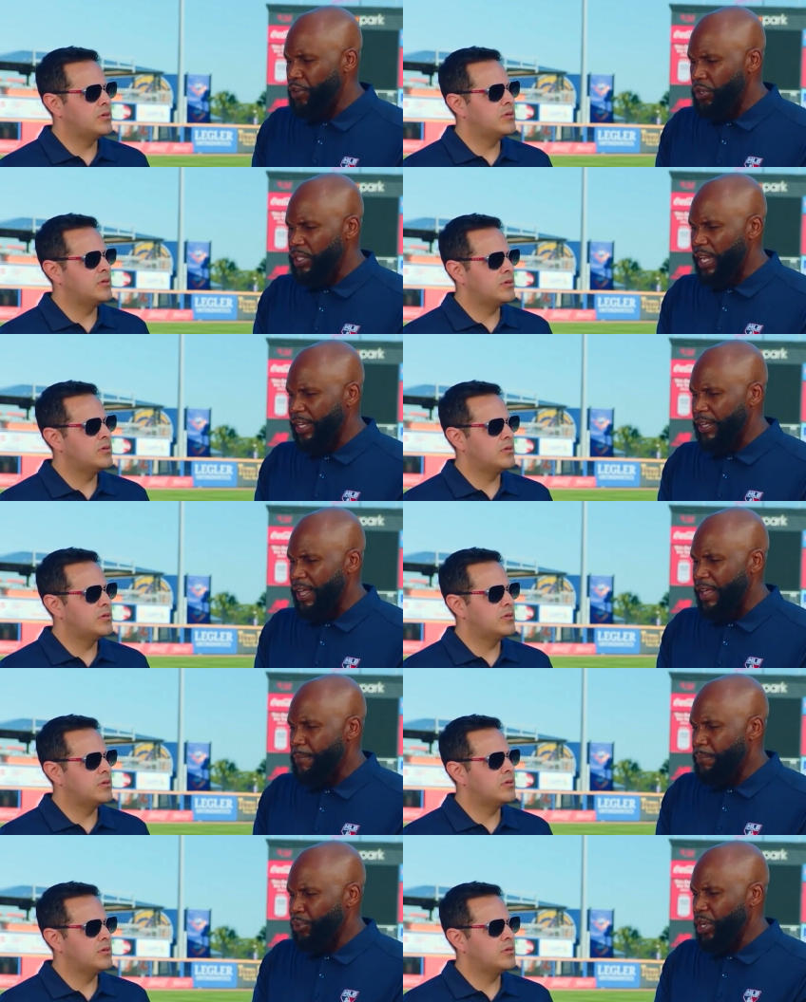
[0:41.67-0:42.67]
Speaker 1: you can like
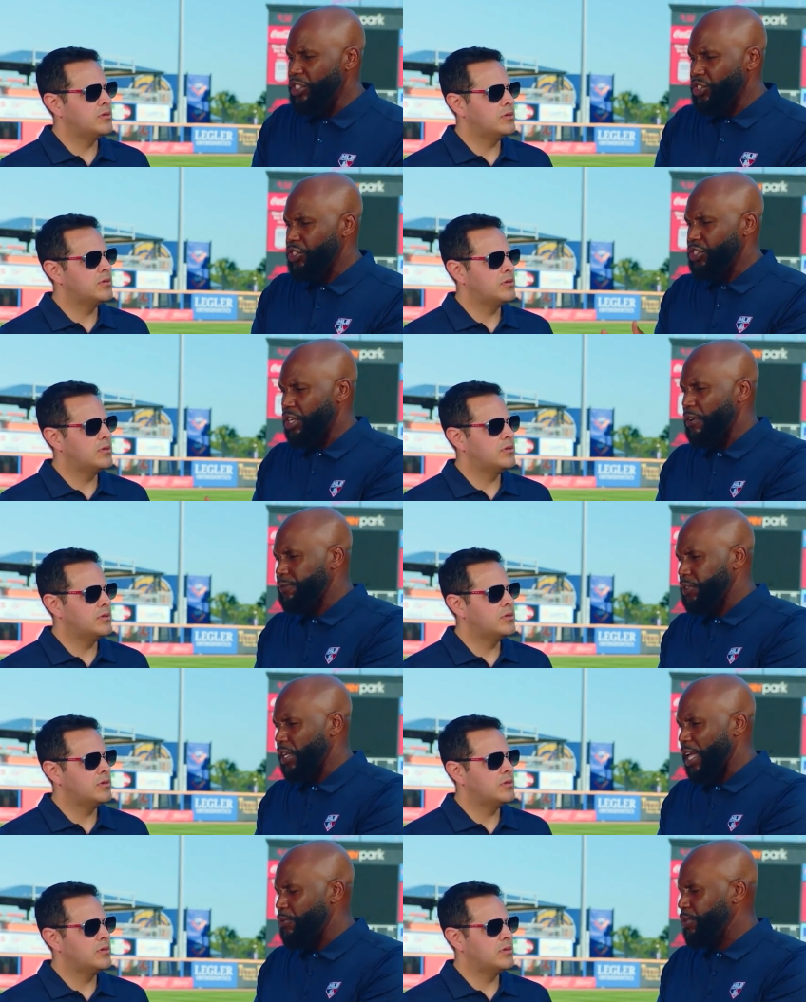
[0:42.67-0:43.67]
bridge yourself
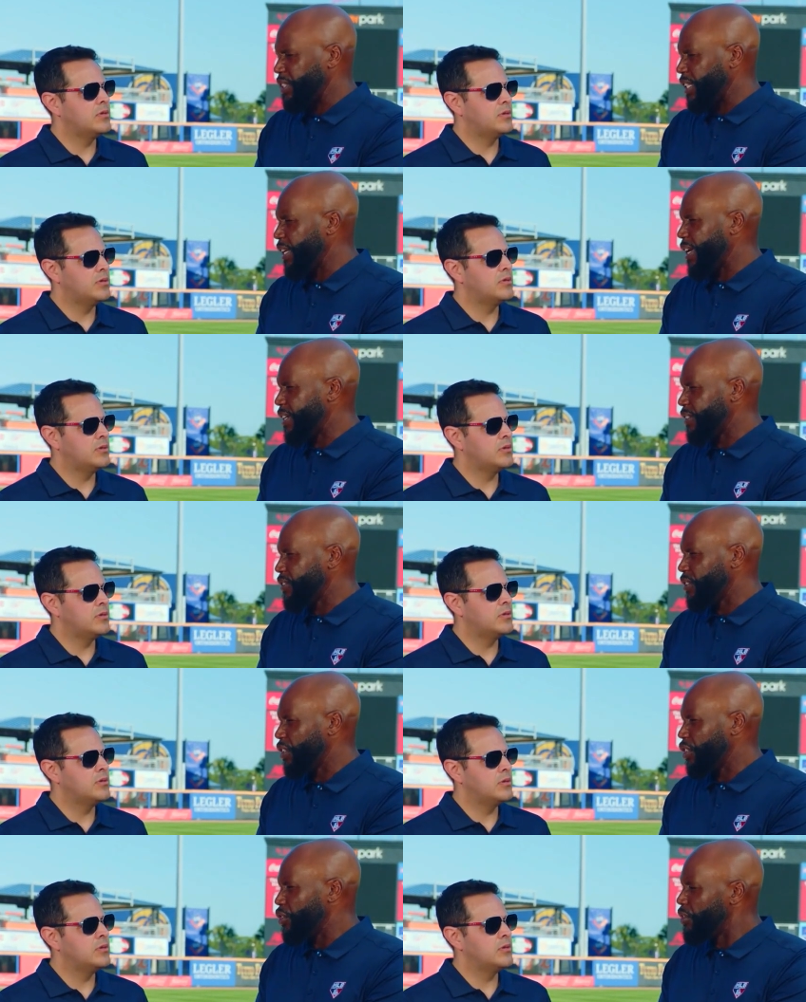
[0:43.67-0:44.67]
to Edwin Diaz,
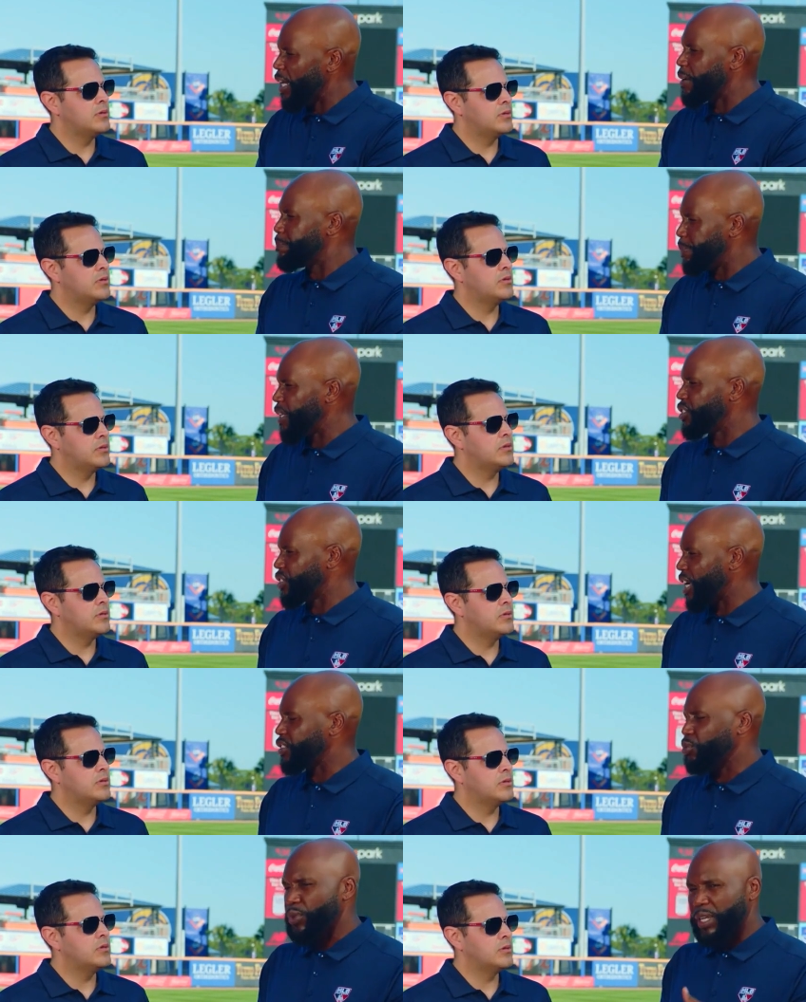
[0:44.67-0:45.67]
you got a big
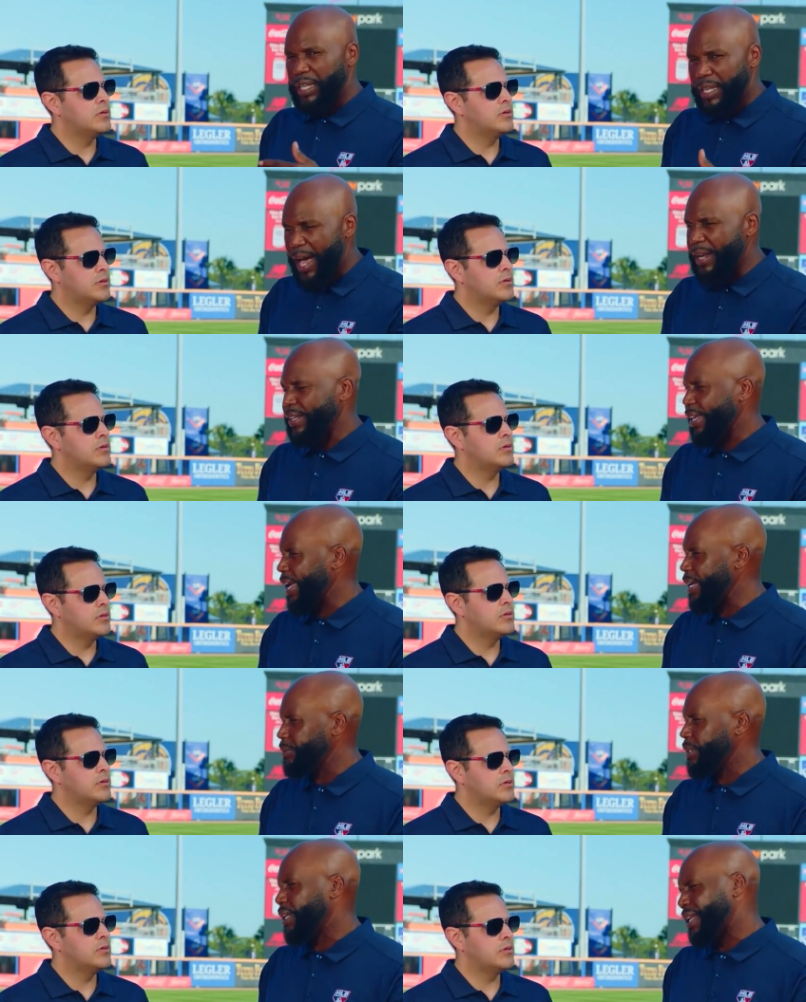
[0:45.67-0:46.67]
shot to win a lot of
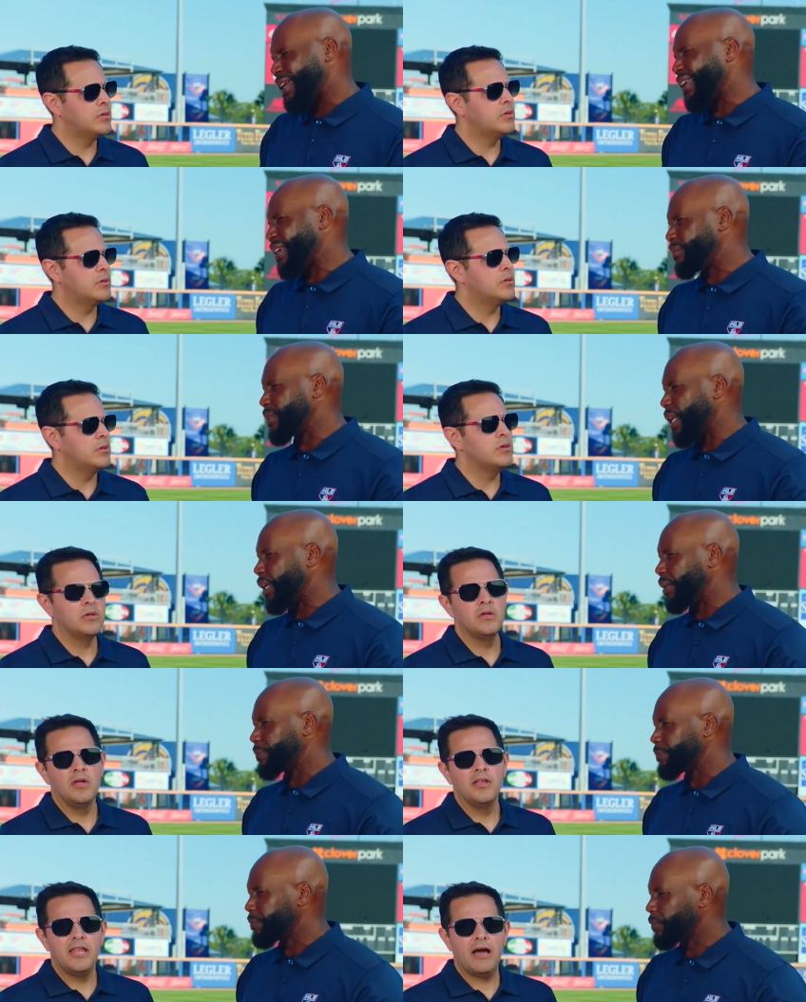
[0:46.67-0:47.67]
games and a lot of games late.
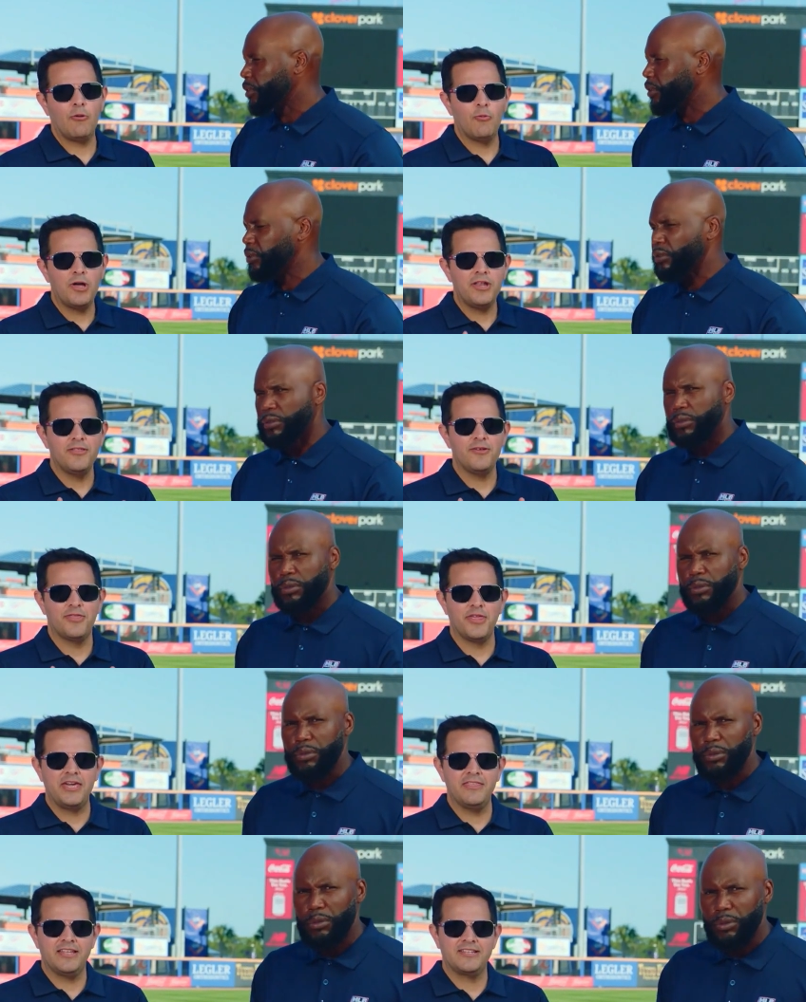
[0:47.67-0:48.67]
Speaker 2: Now, one other
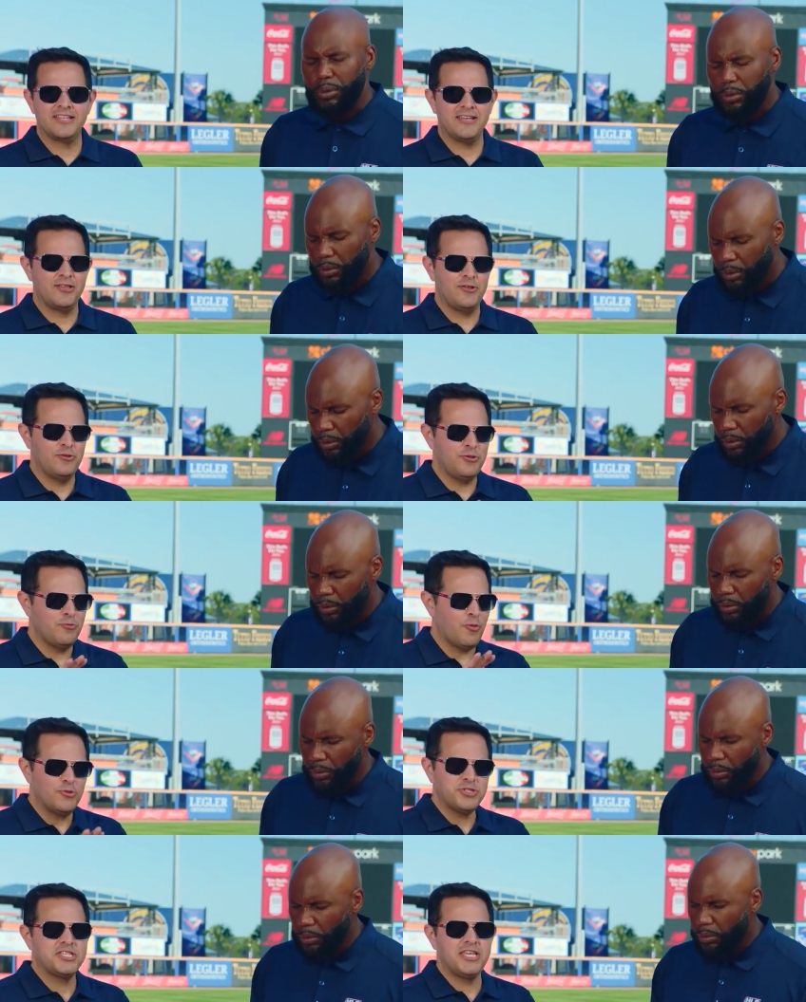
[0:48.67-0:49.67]
thing that uh, you, you
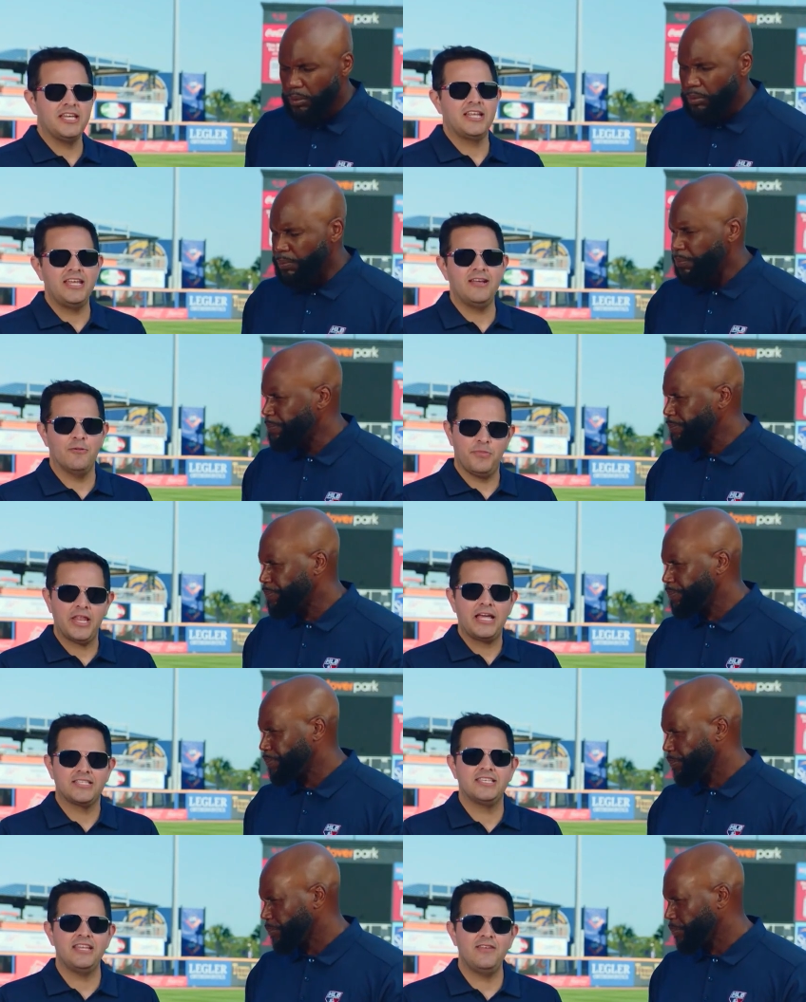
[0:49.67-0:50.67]
won't see it here, but
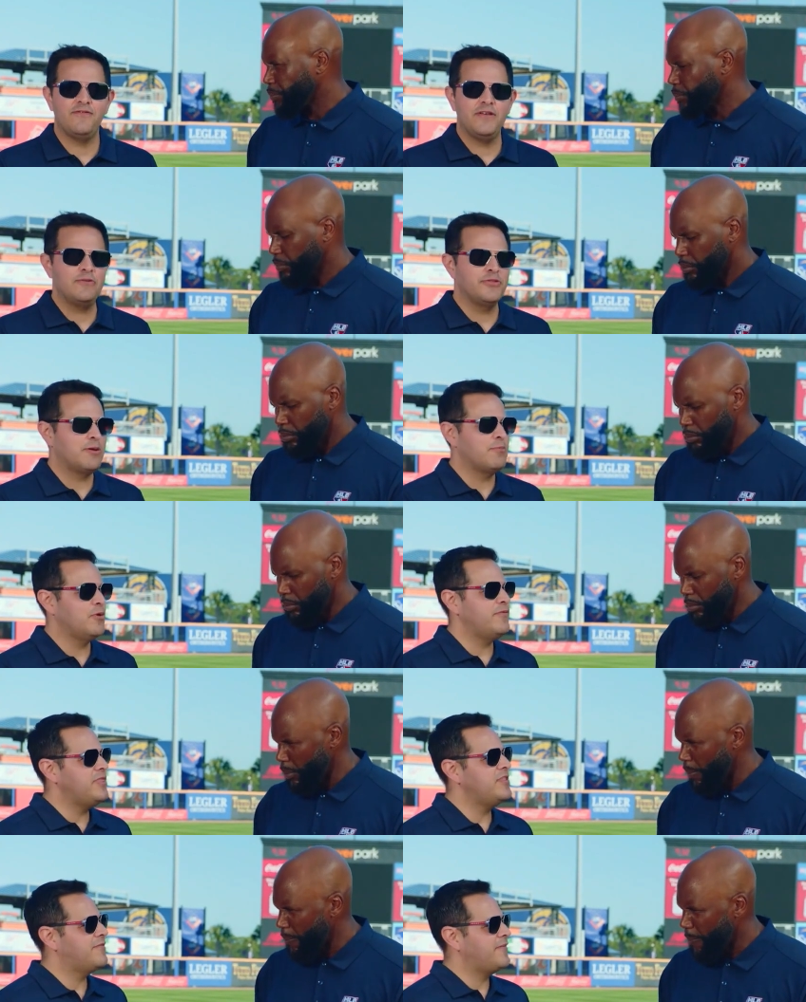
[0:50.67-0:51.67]
at Citi Field, they're
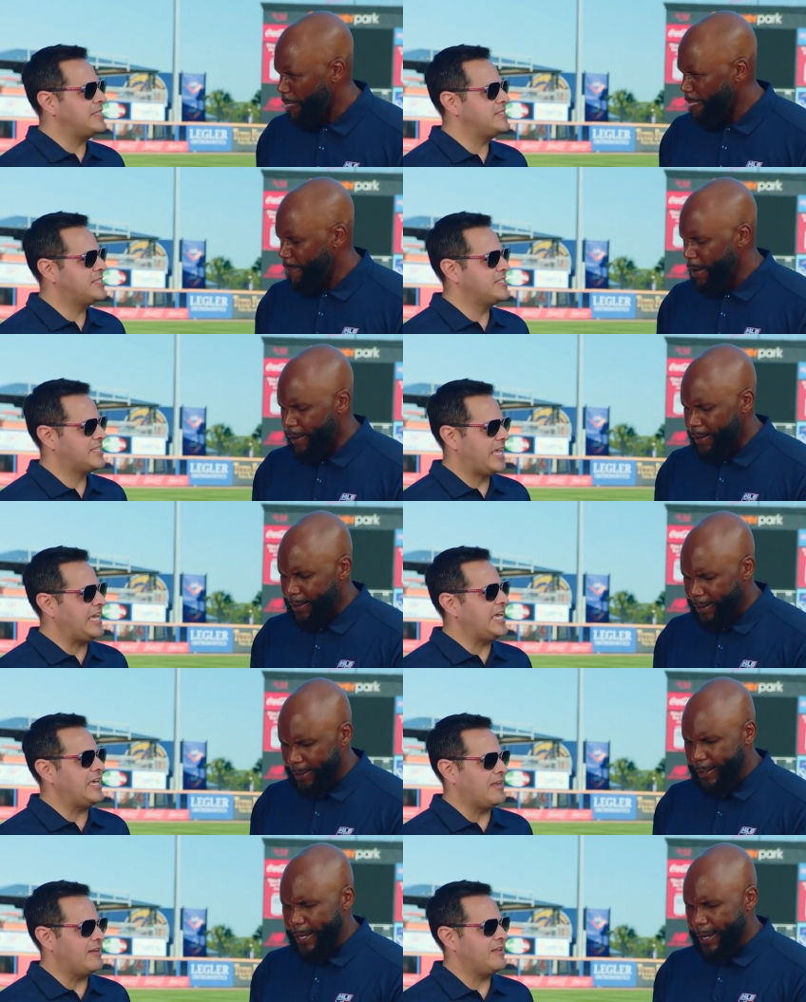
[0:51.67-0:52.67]
moving the fences
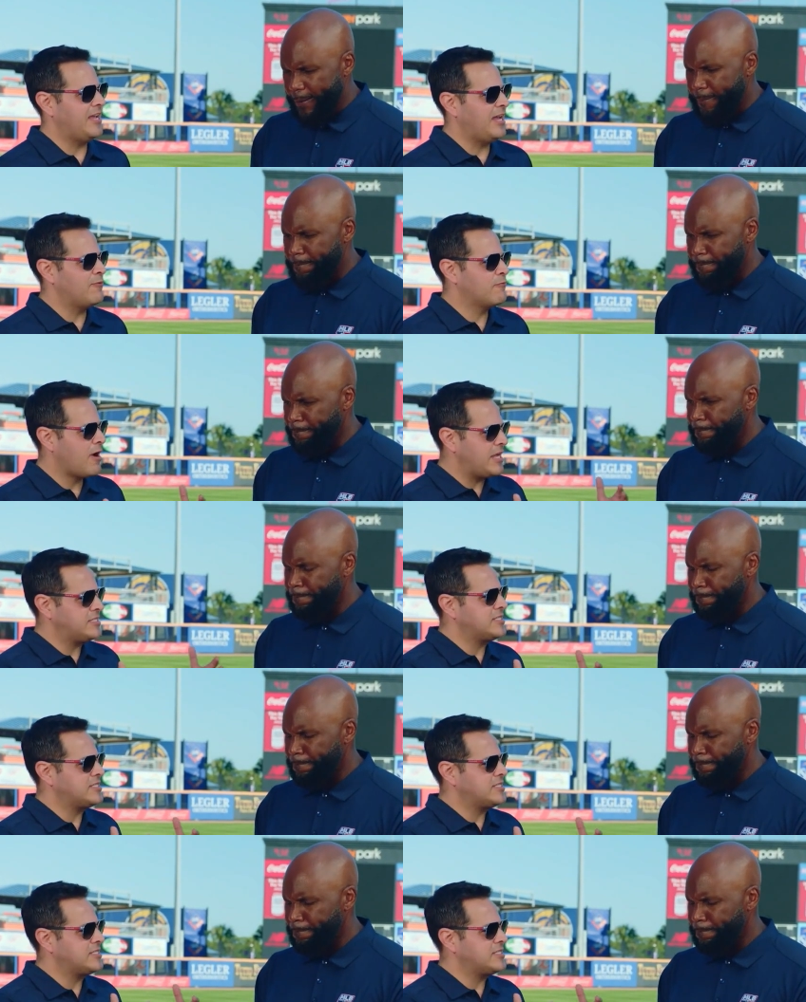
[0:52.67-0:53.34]
in. Yeah. In right